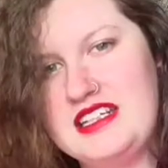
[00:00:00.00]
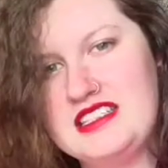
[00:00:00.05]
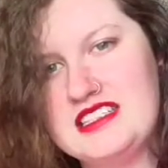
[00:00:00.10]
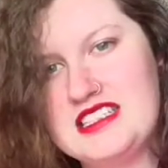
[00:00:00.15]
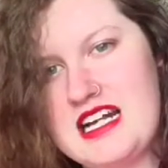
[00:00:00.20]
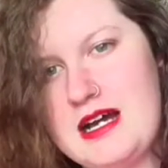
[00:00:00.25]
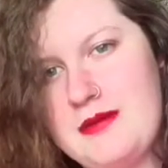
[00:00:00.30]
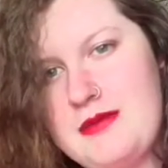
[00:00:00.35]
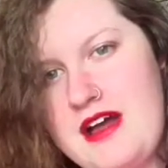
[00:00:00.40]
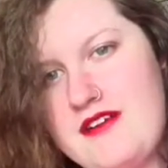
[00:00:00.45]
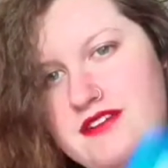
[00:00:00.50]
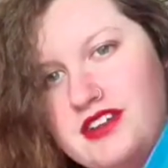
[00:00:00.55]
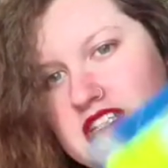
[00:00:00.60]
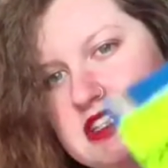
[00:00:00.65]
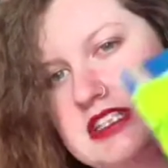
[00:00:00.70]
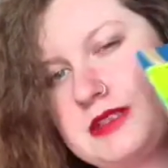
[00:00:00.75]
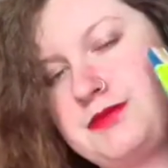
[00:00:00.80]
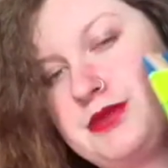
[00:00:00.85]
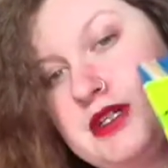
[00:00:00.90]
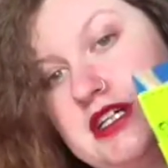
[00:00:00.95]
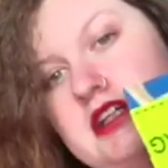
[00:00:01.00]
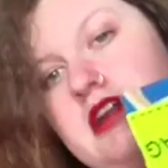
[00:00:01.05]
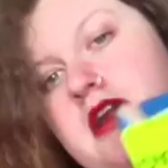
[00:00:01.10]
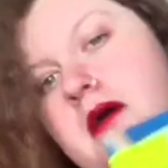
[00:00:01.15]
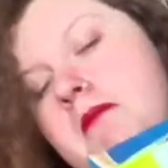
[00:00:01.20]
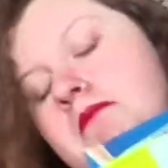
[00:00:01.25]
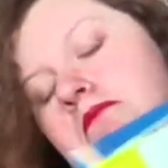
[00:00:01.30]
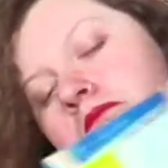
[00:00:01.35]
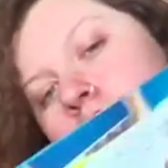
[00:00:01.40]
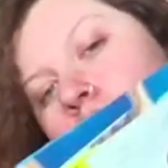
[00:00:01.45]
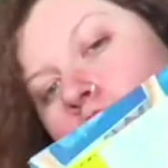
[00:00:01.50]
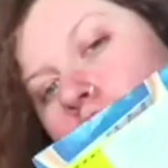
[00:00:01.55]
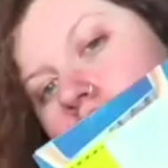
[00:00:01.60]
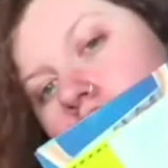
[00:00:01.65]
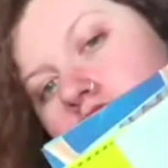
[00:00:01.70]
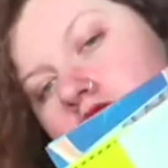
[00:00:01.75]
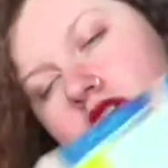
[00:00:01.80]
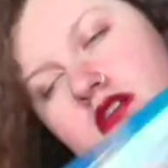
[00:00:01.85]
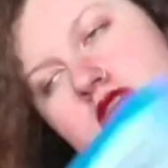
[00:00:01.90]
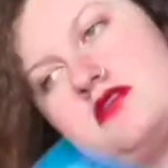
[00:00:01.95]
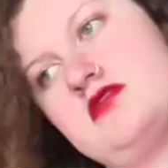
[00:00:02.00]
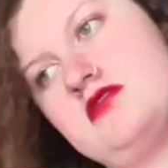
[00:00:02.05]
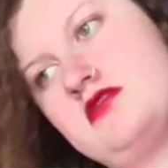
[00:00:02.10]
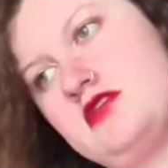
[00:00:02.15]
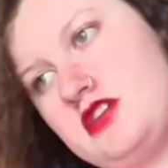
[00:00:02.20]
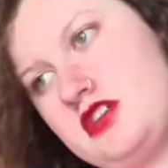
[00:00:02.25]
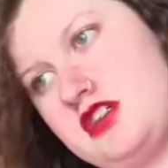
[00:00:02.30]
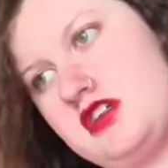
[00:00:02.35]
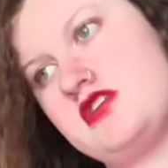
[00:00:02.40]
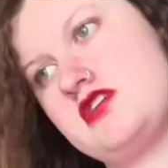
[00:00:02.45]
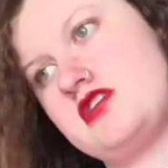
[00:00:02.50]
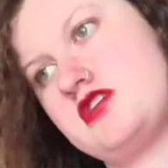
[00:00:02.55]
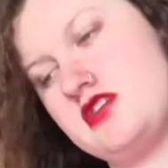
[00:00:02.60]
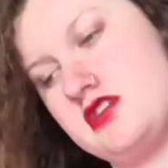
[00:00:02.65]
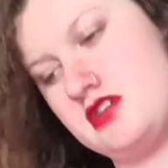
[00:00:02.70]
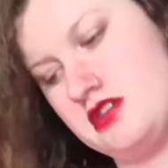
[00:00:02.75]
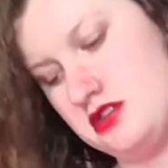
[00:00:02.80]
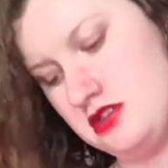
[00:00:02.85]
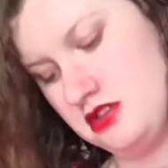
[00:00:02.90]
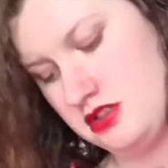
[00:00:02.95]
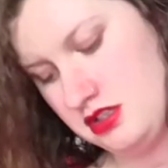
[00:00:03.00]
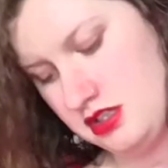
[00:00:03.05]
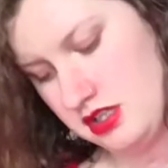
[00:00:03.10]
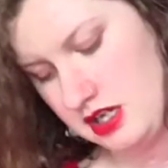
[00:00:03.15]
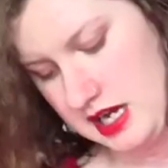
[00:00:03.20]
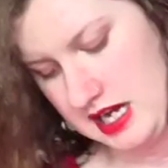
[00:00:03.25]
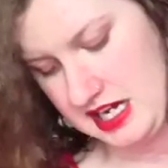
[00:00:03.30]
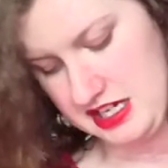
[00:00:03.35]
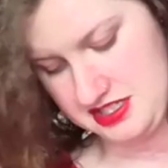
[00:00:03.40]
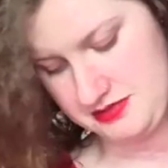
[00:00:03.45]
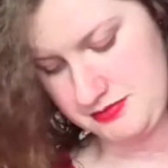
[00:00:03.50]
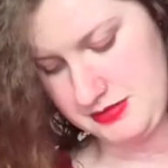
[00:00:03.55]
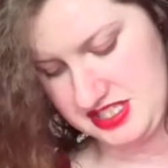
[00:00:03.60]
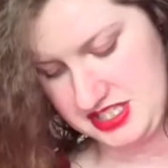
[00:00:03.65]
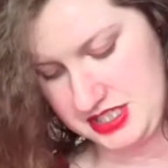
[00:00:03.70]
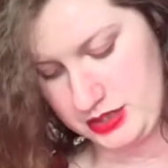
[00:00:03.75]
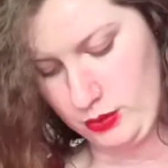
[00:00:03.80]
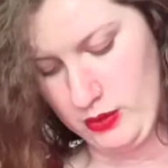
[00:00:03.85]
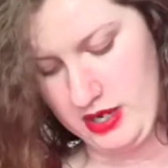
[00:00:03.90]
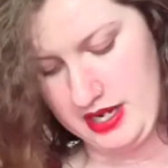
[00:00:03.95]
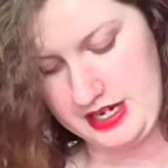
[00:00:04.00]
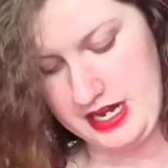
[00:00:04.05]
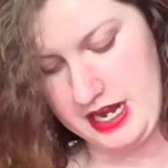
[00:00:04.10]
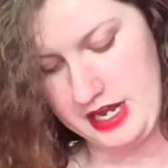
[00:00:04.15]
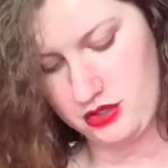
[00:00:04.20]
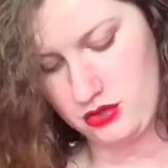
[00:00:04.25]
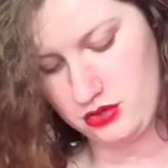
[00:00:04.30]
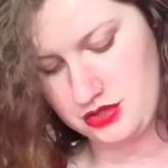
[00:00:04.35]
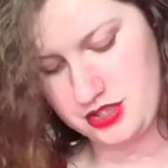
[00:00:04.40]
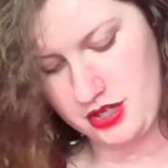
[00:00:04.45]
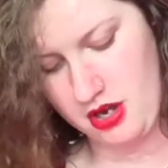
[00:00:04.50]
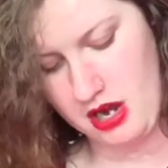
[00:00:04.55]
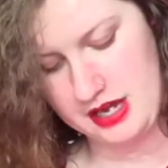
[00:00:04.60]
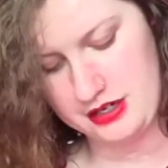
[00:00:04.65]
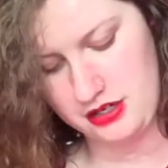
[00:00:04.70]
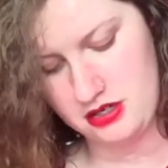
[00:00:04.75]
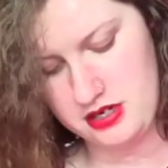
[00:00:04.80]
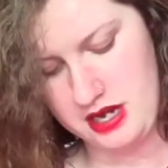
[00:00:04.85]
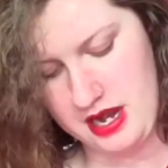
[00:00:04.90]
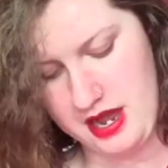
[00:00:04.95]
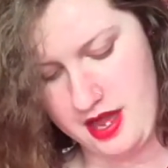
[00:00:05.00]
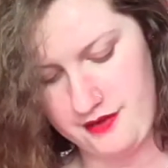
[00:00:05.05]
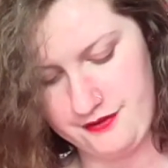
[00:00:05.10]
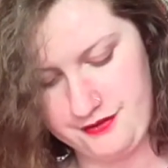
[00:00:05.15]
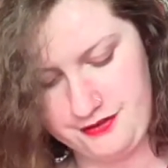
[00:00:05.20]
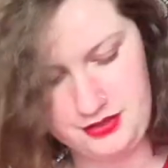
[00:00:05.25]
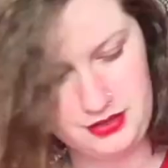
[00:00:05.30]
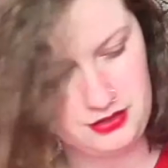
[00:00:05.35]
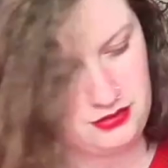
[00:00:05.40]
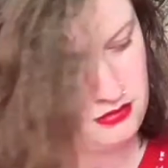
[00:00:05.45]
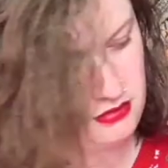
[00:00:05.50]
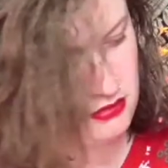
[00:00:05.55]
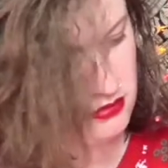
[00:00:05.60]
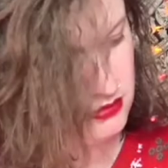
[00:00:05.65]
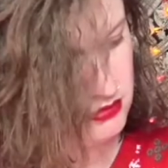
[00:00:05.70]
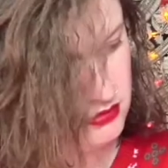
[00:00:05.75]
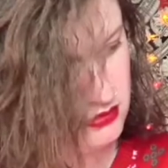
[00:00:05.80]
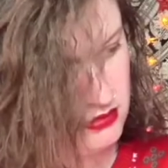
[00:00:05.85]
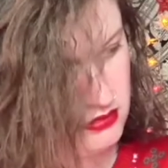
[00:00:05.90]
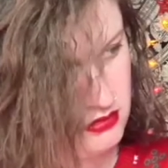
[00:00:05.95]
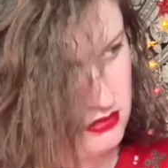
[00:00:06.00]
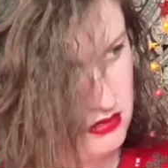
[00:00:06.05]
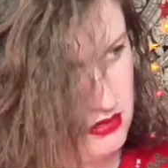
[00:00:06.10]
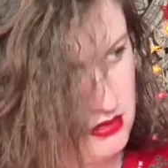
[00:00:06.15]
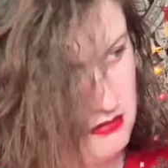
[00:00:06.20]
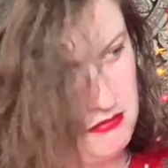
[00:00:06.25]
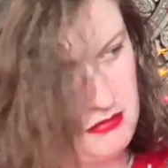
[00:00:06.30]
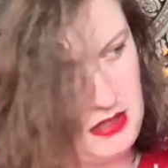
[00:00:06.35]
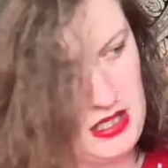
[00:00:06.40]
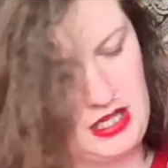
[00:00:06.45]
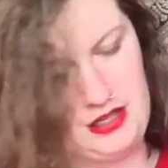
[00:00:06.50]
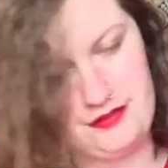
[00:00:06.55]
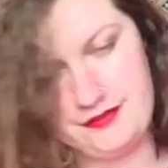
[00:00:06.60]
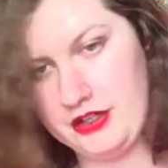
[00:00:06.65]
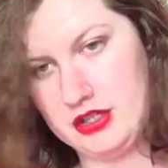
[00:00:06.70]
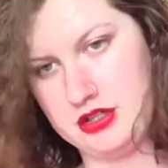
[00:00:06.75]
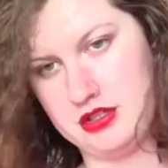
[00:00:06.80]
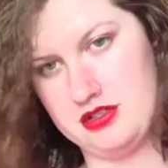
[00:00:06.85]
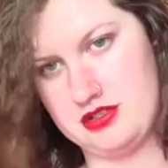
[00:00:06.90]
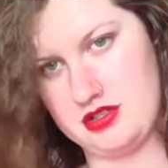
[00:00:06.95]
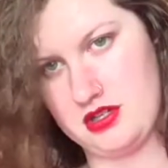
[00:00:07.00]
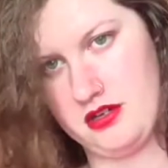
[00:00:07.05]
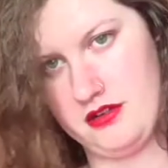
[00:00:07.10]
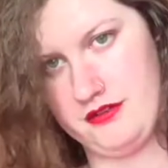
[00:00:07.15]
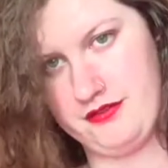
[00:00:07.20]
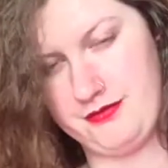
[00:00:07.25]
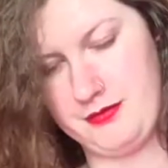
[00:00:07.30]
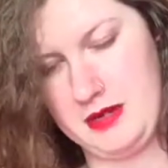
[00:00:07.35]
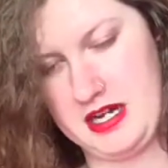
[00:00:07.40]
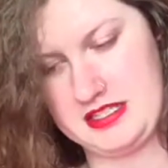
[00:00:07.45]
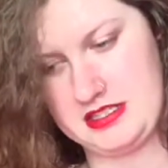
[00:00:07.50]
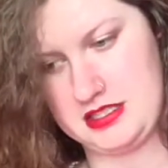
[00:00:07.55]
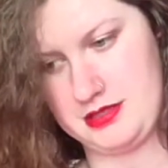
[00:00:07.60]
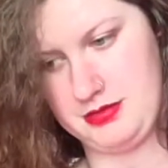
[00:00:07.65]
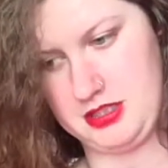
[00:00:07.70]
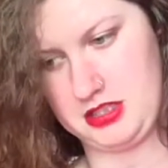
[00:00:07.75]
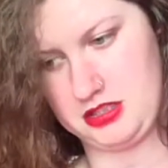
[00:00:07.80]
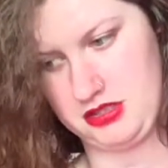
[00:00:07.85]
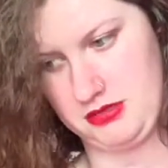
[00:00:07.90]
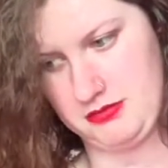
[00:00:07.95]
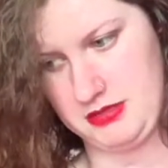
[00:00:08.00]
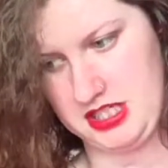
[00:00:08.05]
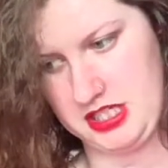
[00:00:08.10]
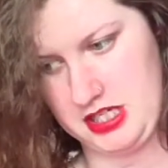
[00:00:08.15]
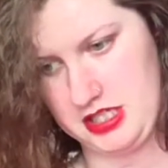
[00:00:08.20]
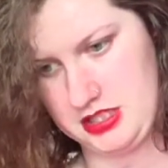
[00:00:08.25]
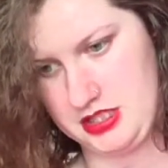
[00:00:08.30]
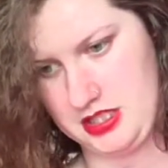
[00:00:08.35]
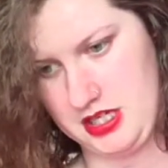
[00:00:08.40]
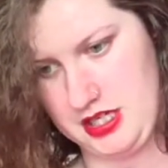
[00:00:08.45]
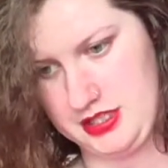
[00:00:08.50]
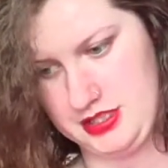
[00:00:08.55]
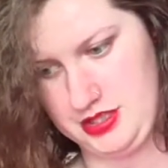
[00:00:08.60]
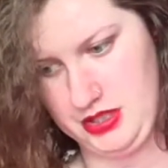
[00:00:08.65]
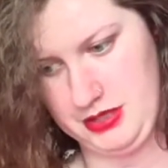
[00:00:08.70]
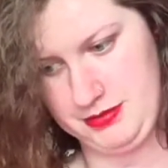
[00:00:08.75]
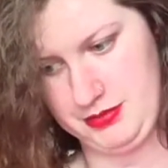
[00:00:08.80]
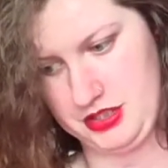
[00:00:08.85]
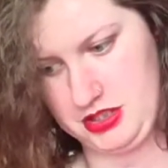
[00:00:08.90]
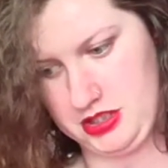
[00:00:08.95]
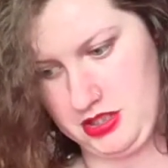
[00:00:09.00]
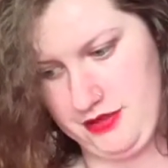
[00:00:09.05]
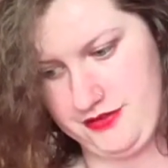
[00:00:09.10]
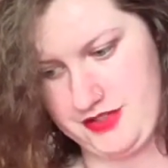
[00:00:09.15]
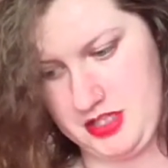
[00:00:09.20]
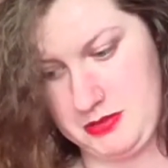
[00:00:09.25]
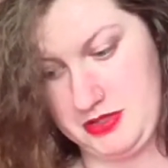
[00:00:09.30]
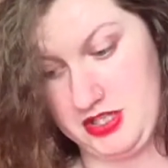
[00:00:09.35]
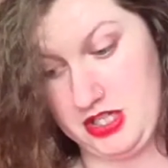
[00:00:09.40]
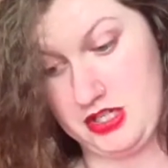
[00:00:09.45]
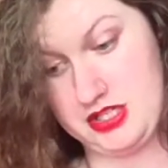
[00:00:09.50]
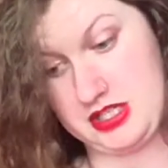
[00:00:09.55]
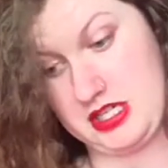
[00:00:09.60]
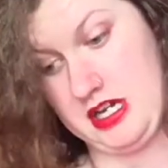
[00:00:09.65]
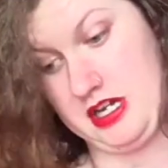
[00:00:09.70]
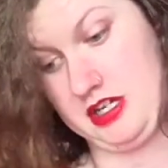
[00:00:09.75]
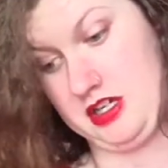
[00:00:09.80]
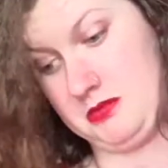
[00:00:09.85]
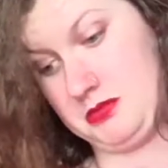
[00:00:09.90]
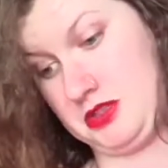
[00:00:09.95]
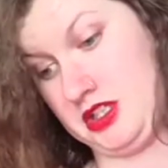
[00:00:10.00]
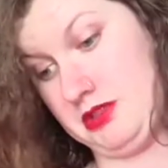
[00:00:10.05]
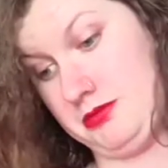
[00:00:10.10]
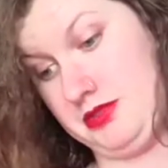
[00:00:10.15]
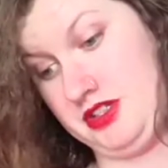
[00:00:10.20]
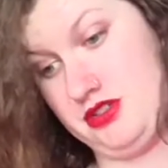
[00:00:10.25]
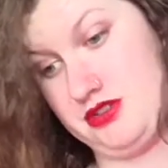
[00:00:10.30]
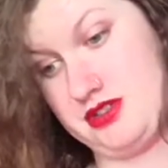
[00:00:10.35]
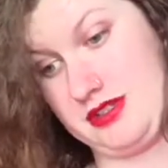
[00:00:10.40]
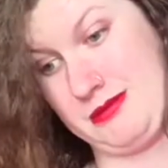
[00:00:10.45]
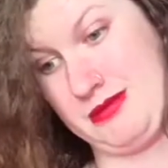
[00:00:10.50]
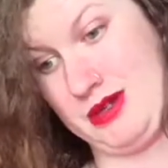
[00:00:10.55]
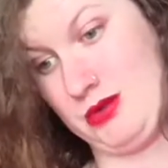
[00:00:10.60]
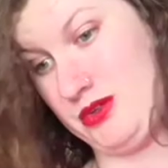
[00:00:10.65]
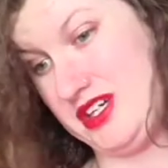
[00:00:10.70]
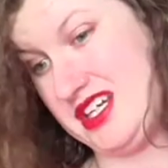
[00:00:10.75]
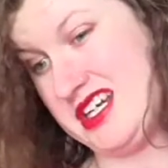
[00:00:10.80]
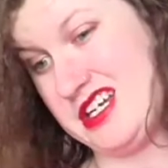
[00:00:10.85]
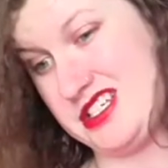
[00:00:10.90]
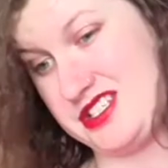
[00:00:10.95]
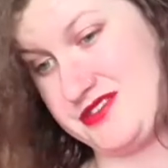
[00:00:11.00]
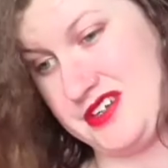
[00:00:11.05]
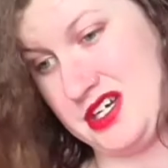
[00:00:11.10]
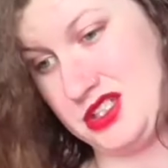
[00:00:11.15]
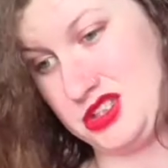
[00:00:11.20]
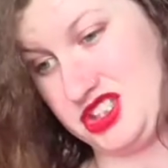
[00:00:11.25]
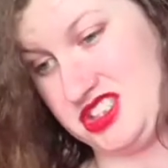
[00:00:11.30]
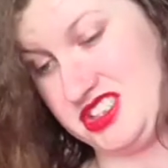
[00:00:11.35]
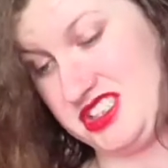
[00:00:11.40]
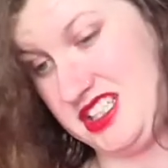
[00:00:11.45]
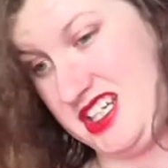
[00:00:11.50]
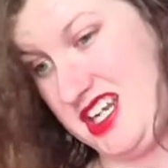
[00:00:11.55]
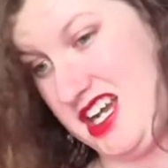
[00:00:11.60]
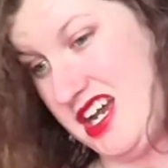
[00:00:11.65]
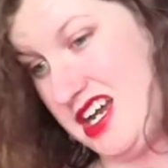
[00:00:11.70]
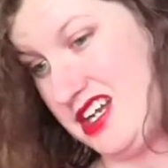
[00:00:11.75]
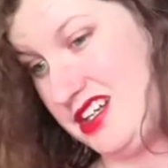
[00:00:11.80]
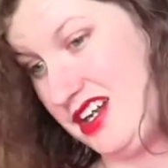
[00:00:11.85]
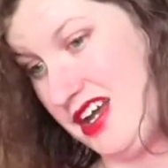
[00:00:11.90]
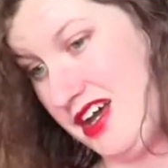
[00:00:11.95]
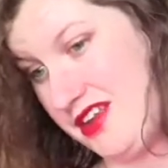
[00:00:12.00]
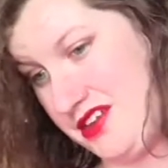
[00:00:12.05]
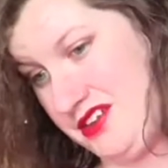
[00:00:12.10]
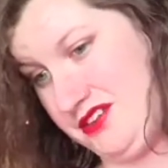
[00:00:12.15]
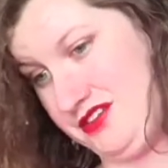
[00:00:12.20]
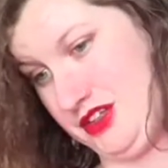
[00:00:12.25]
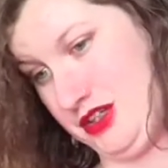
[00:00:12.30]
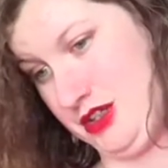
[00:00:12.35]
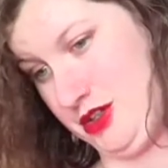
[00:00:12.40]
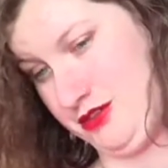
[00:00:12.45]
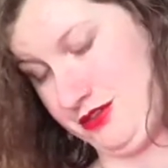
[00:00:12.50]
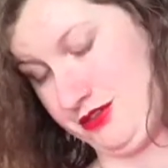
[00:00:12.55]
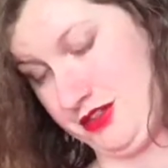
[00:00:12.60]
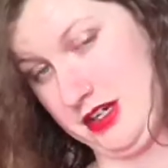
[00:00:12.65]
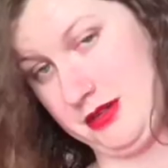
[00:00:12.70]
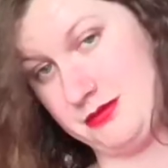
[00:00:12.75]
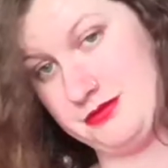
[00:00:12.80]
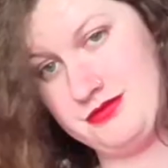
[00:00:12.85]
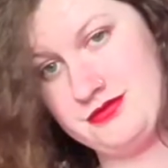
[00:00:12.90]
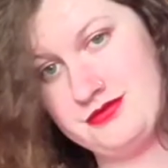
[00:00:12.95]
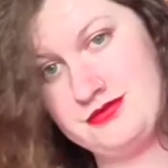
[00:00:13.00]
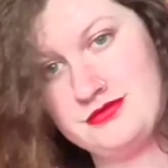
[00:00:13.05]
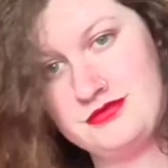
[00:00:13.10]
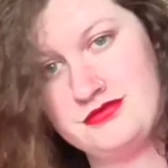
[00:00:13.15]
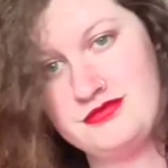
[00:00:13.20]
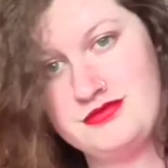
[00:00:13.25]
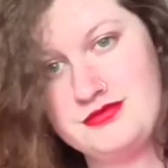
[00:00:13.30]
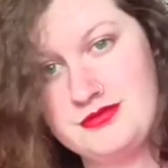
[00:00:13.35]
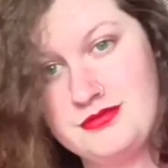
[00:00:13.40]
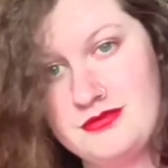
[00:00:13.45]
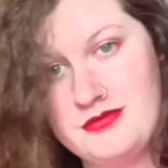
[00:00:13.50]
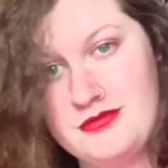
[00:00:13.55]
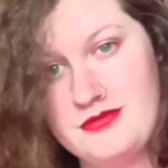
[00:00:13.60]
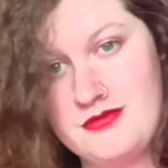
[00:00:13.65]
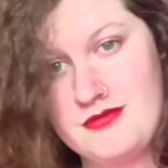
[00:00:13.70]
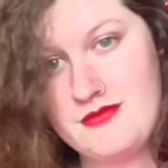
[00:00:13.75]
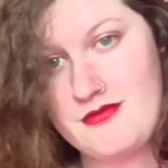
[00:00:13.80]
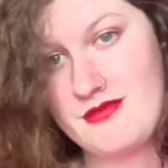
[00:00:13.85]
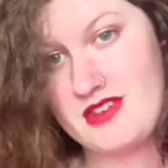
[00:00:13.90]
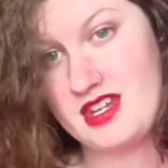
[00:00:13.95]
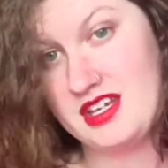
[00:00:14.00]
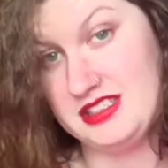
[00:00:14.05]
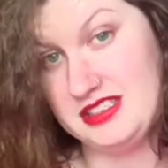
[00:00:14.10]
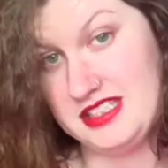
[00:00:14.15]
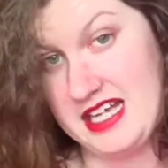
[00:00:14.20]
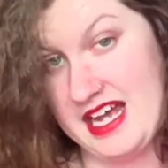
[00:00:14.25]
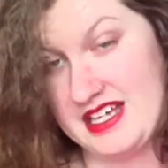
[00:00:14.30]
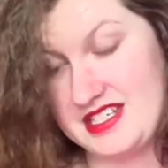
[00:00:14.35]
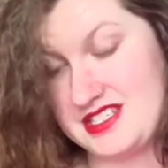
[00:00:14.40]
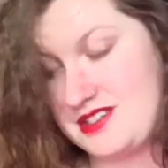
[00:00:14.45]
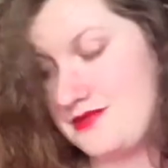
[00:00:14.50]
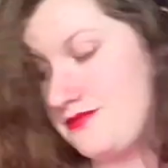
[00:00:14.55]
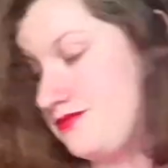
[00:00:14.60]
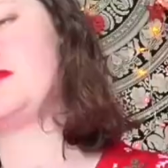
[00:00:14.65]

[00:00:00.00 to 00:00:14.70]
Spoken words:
ended up having to print more because I was missing one. And also I don't have many photos of my siblings on my dad's side, so I printed off some of those, and I'm gonna be using my warehouse voucher to get another photo frame. Yes,